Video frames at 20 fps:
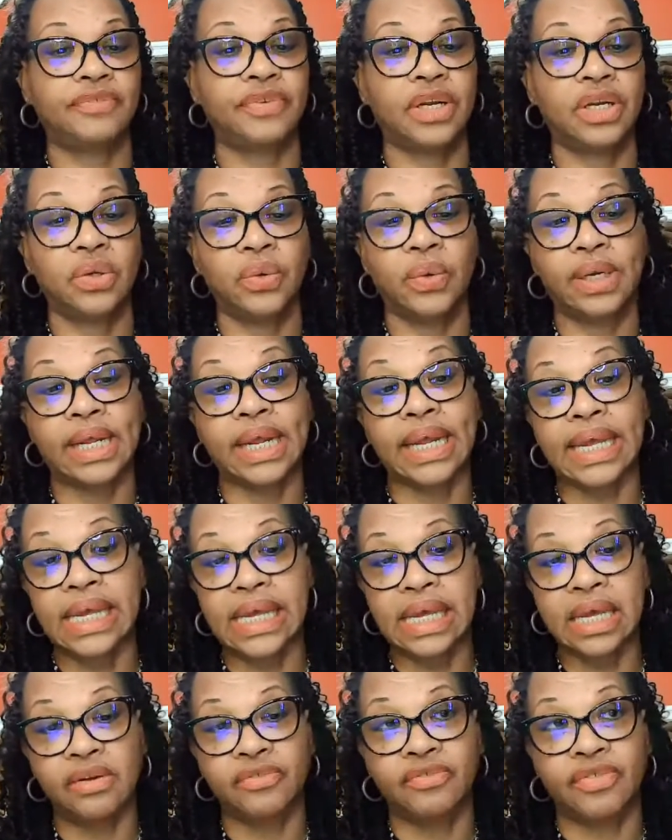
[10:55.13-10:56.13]
if you're doing an
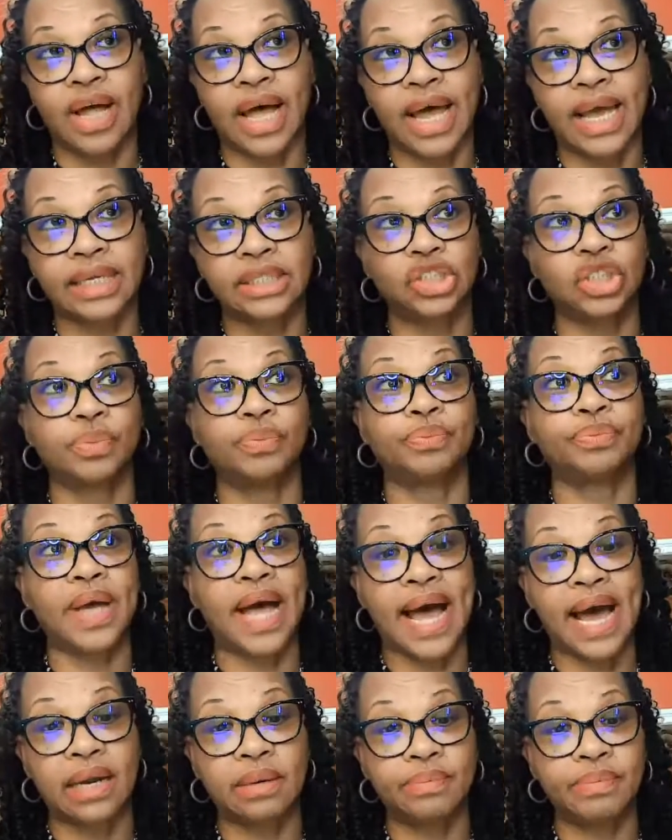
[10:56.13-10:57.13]
e-invite, to
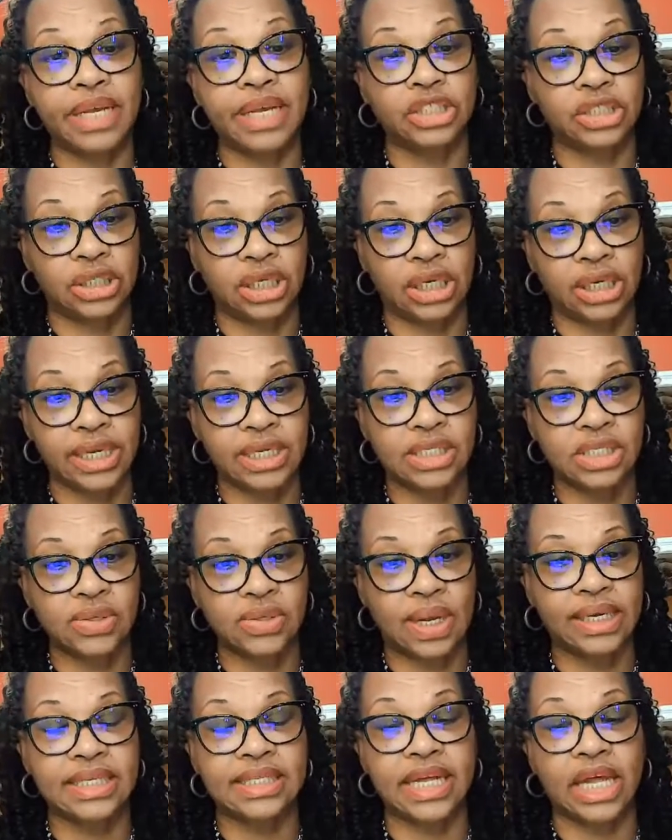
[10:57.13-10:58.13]
add me to the list,
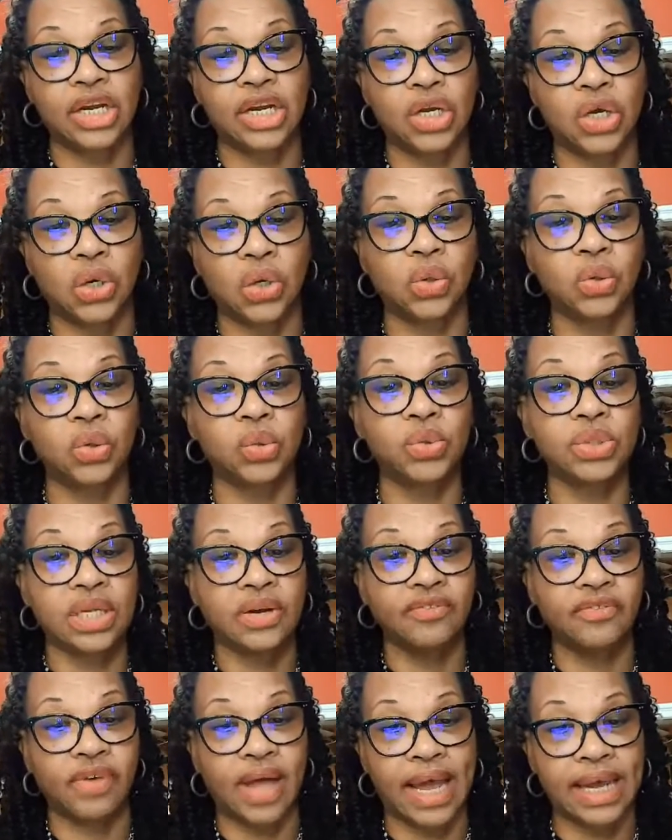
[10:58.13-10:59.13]
so at least I know who's
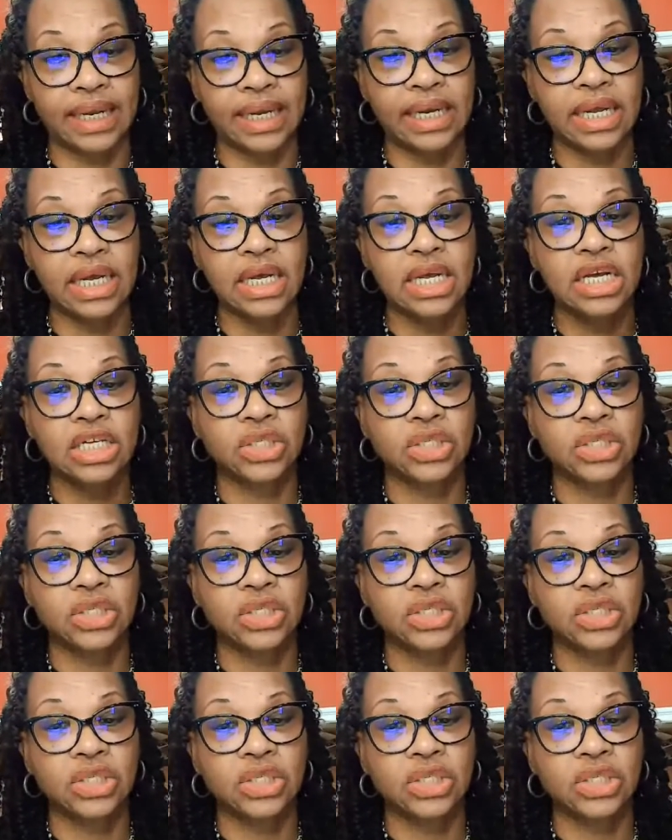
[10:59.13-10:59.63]
invited,